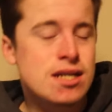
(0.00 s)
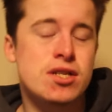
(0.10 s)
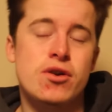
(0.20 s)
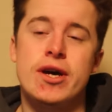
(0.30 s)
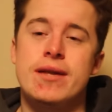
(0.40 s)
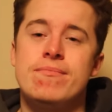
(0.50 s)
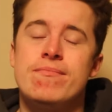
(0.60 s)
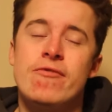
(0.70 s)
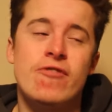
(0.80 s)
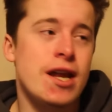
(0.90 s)
it's annoying.
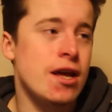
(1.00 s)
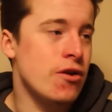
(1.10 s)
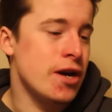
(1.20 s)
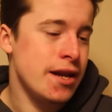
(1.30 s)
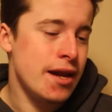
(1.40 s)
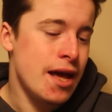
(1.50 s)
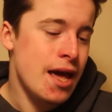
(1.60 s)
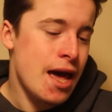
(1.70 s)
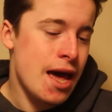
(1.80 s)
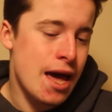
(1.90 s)
Very
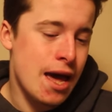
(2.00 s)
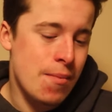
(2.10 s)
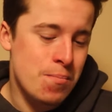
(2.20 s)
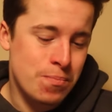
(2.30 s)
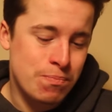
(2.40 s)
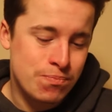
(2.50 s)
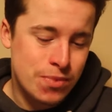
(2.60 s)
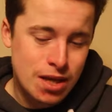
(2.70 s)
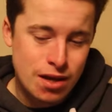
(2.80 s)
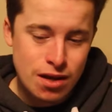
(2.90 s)
annoying.
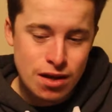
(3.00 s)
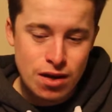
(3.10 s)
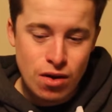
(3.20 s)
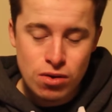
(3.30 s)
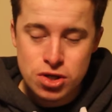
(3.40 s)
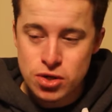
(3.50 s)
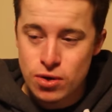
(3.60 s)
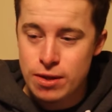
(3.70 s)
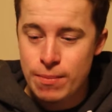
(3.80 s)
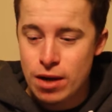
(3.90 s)

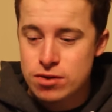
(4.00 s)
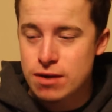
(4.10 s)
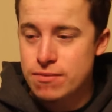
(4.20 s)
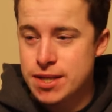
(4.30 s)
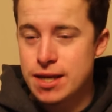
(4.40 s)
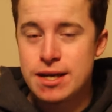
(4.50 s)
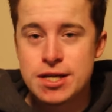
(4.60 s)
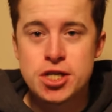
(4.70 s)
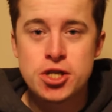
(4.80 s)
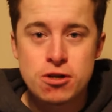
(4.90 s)
Also, in the build-up to
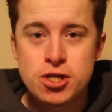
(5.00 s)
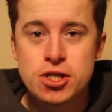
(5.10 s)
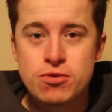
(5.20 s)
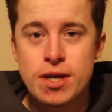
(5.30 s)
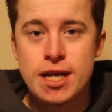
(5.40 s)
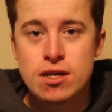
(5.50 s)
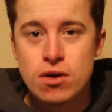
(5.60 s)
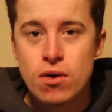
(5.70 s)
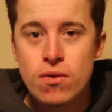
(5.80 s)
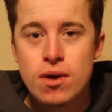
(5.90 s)
St Johnstone's winning
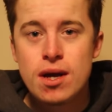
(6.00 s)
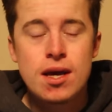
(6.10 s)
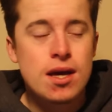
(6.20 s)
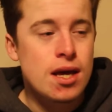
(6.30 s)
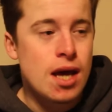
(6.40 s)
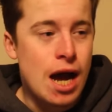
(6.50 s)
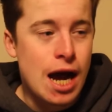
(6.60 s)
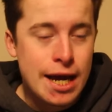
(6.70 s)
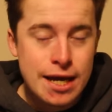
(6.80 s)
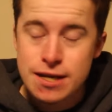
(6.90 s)
goal,
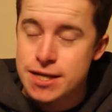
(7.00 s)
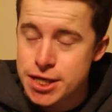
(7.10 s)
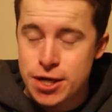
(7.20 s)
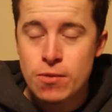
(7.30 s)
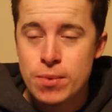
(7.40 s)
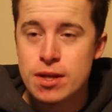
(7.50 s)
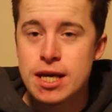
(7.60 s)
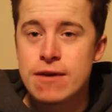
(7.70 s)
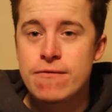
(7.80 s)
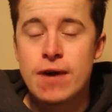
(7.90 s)
I still
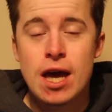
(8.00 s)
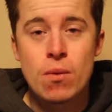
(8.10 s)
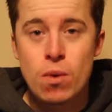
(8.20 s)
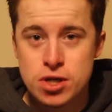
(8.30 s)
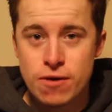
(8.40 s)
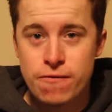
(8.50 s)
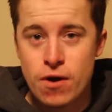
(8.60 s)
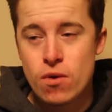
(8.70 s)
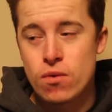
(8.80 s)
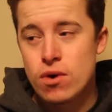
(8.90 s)
believe it was a
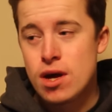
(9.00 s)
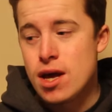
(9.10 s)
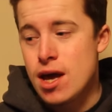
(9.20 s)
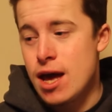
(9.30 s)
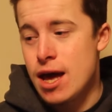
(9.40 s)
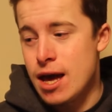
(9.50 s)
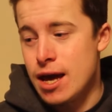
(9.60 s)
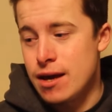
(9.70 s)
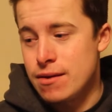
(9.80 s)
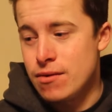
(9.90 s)
foul
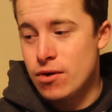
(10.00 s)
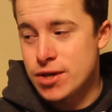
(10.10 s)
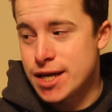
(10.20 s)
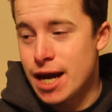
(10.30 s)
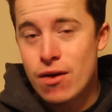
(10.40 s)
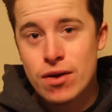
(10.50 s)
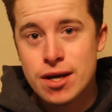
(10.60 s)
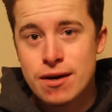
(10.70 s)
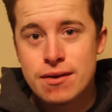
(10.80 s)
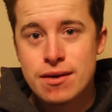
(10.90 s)
on
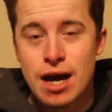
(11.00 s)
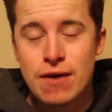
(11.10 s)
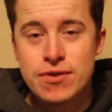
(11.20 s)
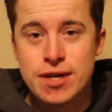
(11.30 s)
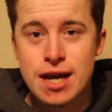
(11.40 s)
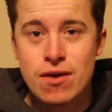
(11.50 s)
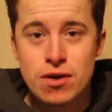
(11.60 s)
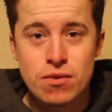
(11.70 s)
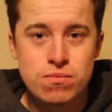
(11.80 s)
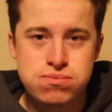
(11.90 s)
Gallagher, after
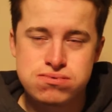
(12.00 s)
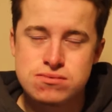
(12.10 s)
Gallagher